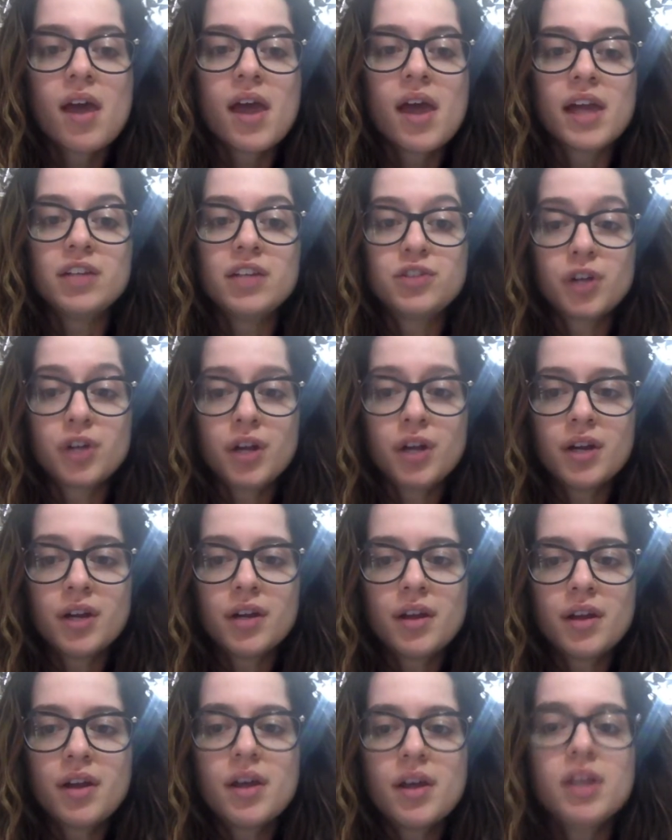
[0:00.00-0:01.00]
In
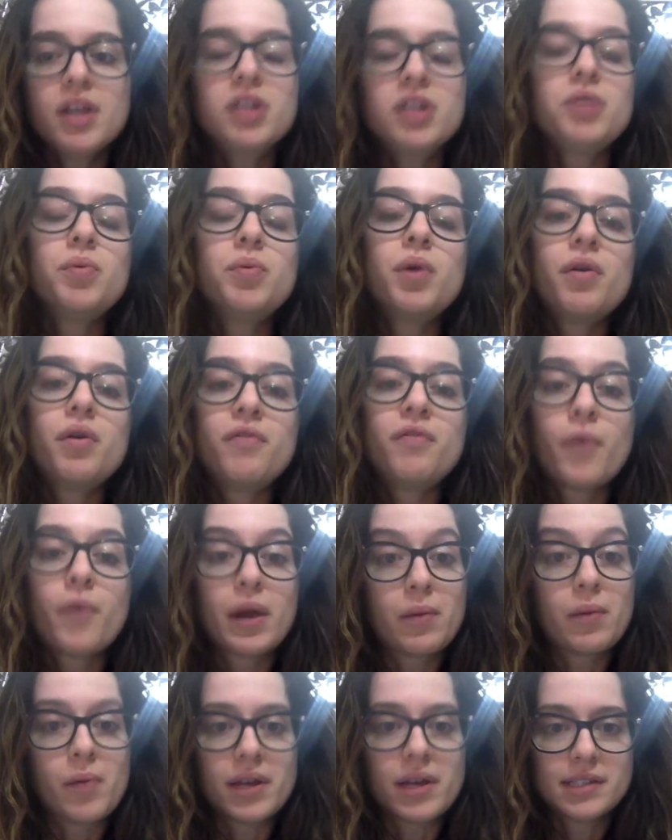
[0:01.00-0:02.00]
turn, you will
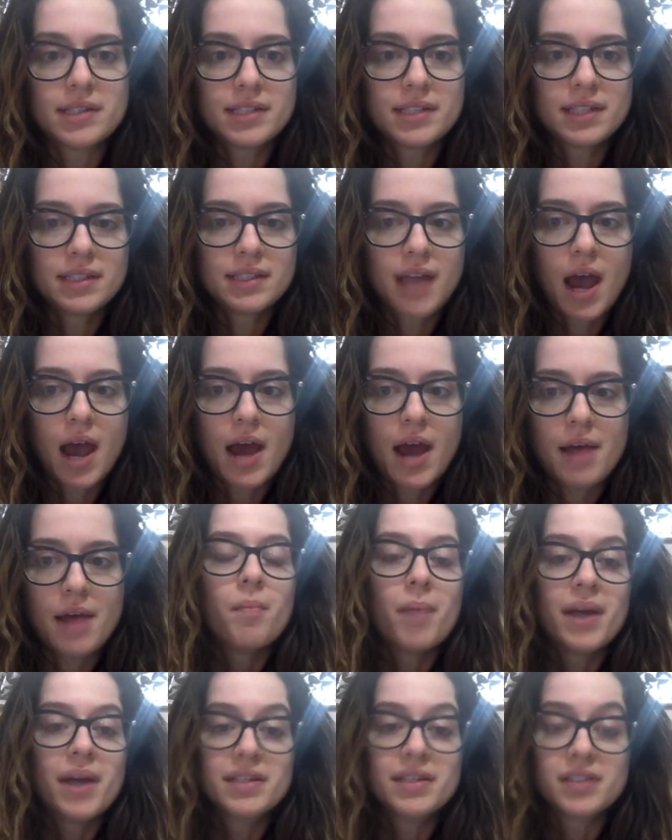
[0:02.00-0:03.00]
avoid wasting time
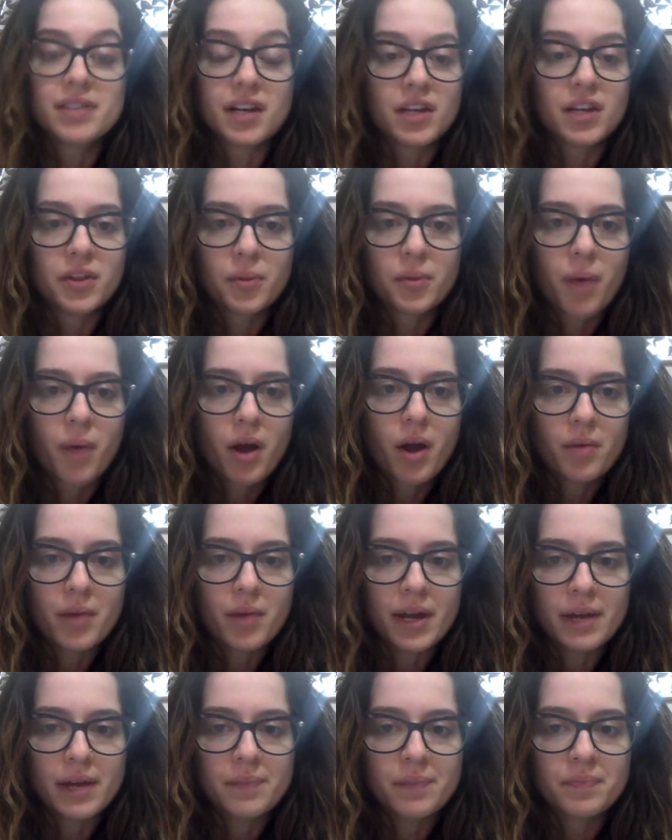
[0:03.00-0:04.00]
by studying the wrong
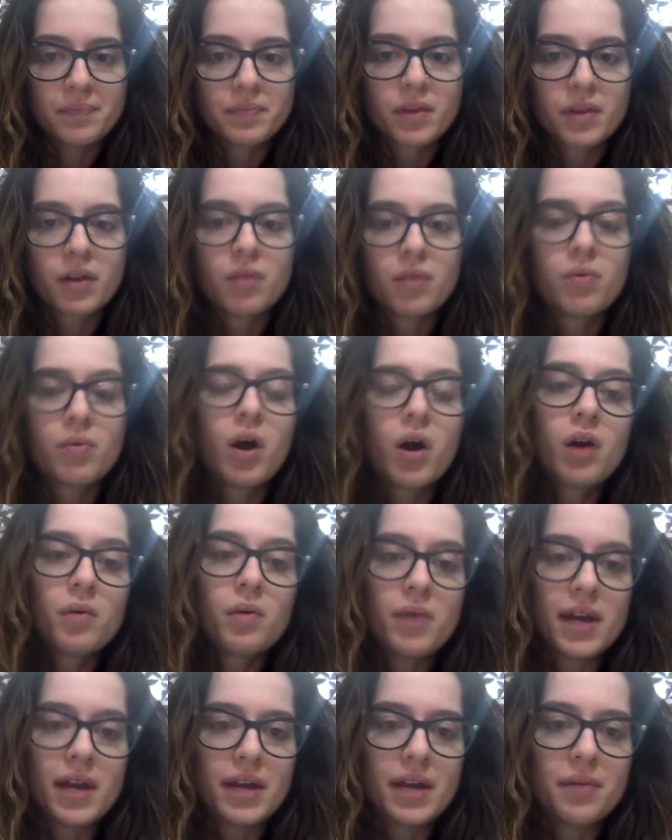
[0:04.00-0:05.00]
way. Wrong
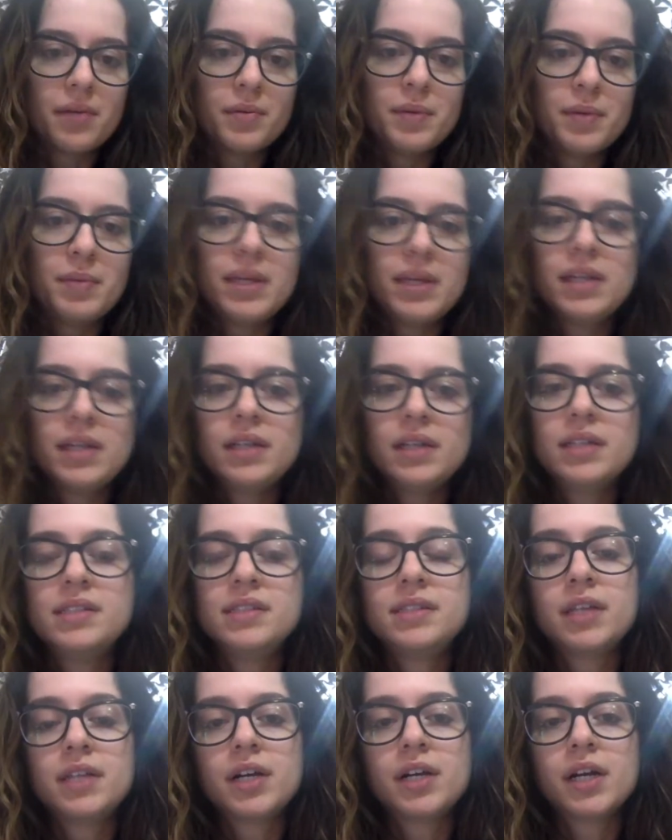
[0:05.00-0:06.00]
way would be
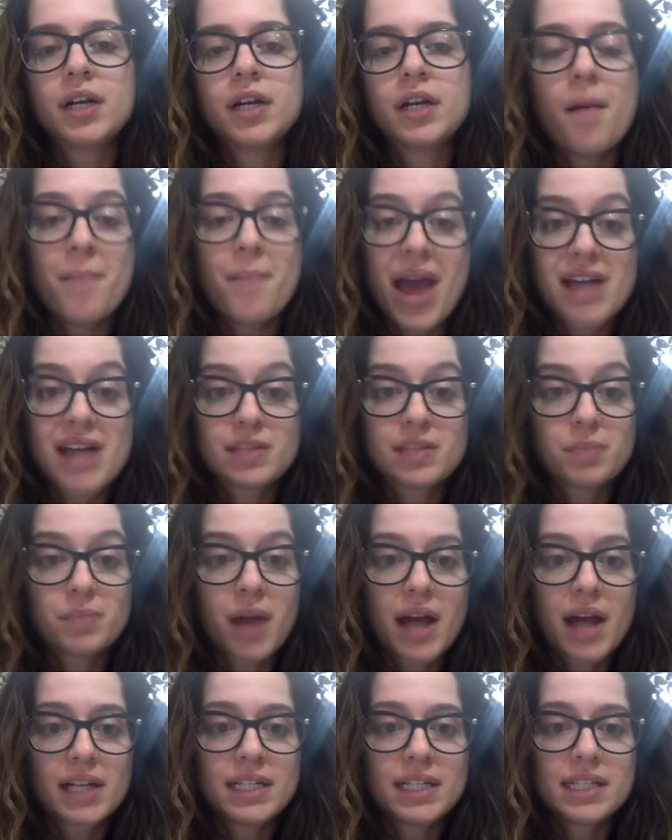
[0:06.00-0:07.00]
considered mass
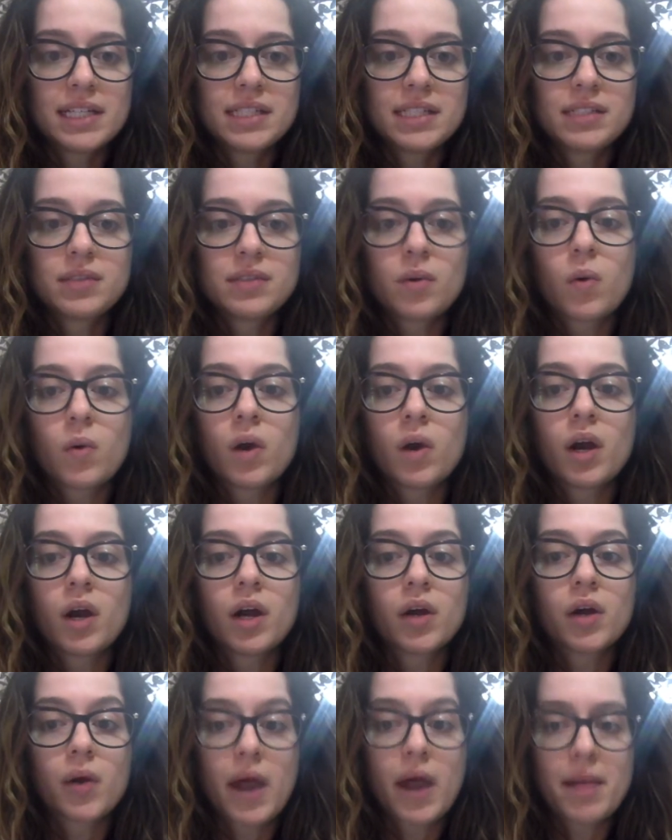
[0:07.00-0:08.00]
practice or
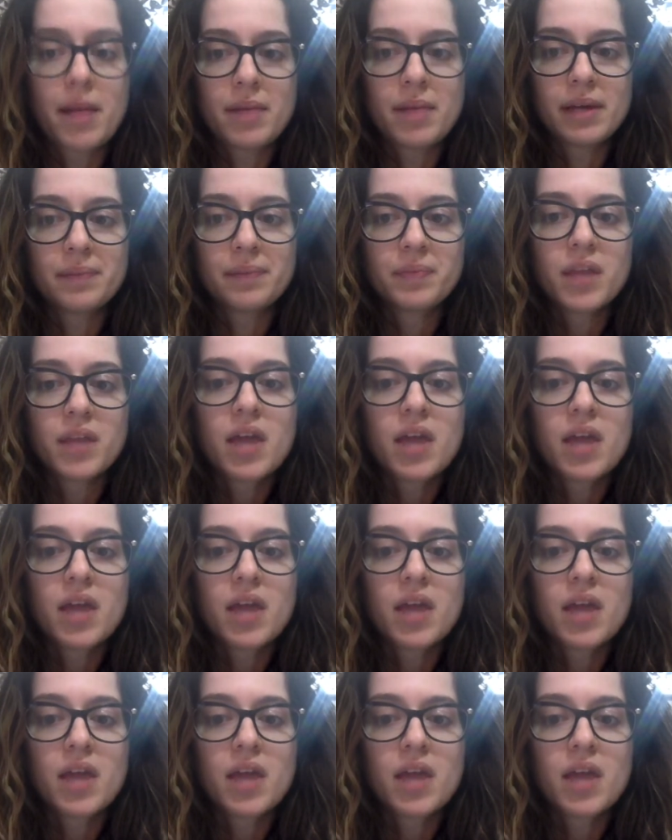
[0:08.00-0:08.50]
cramming,